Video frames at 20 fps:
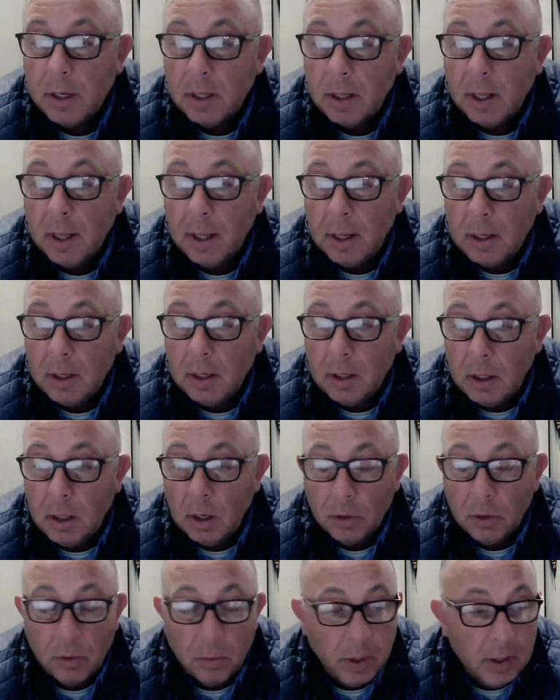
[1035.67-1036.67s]
And
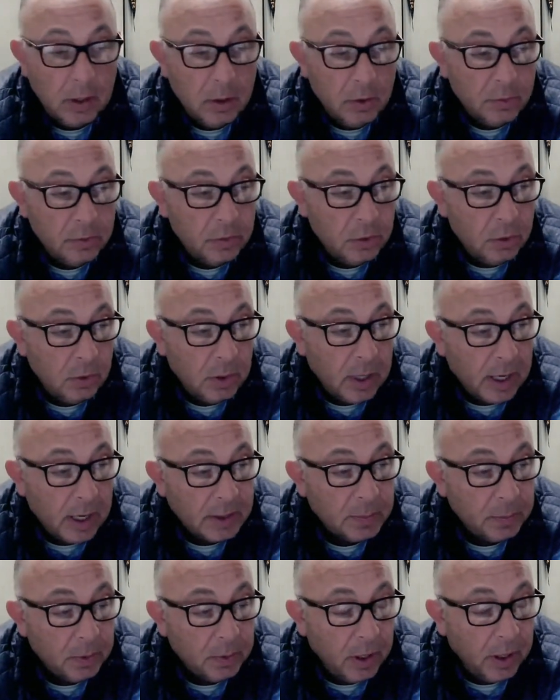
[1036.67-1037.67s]
the way you two
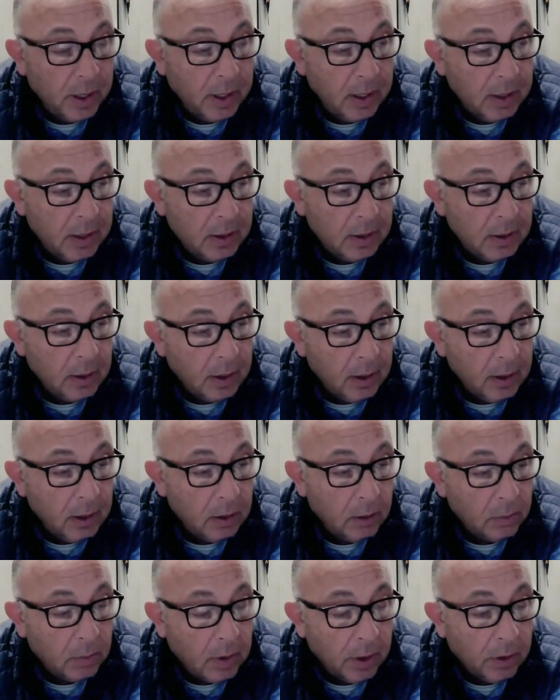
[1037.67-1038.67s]
guys play and
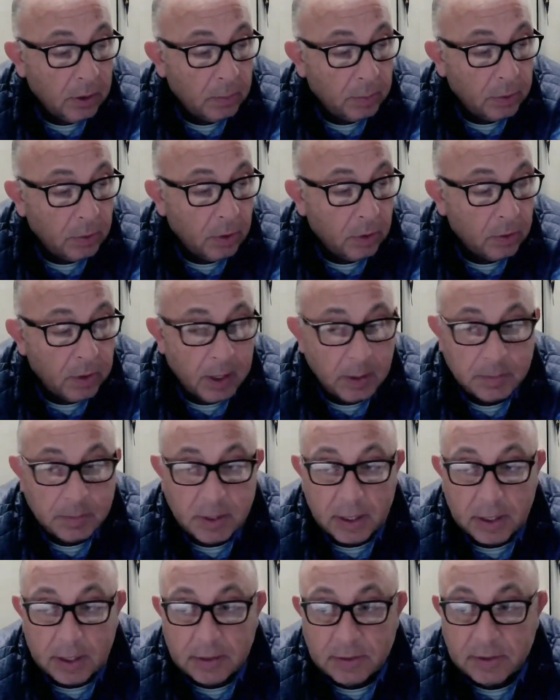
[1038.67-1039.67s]
around the programs,
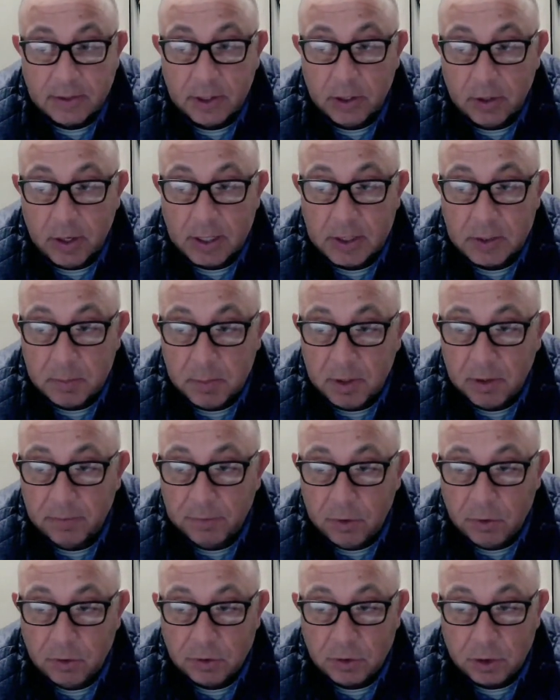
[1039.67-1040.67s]
I can see you guys being
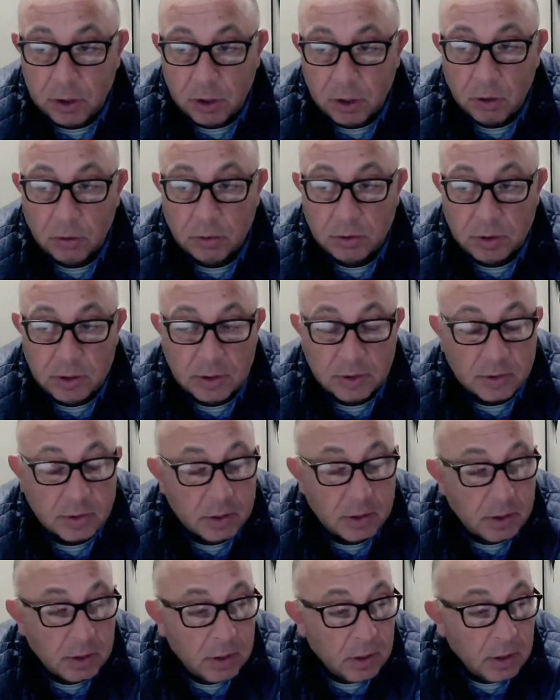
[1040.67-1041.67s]
future coaches.
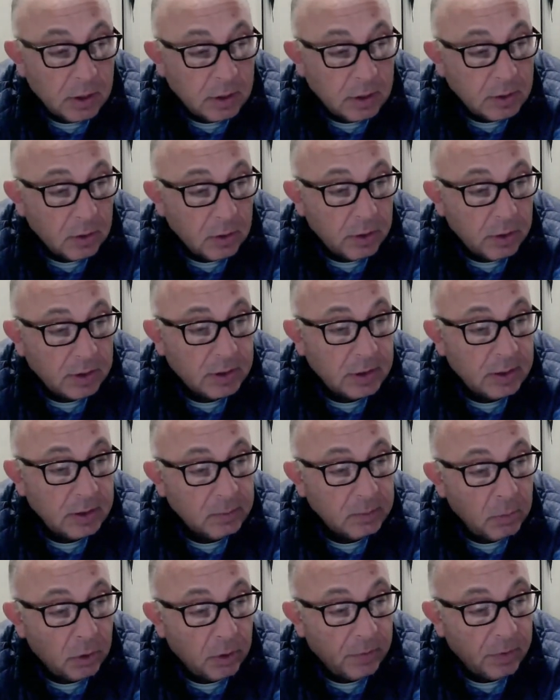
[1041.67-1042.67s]
So this is
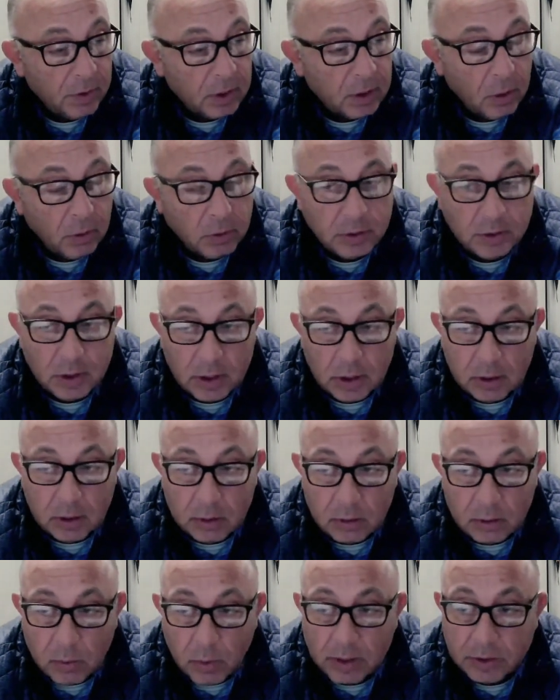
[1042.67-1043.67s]
more of a coaching
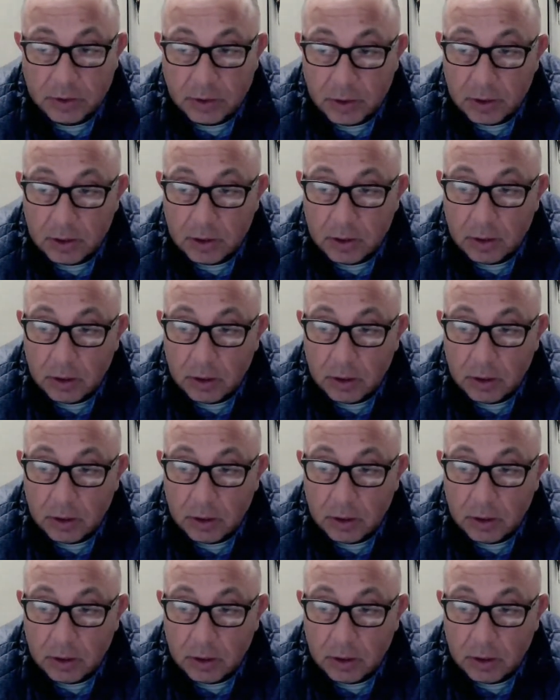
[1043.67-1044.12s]
question.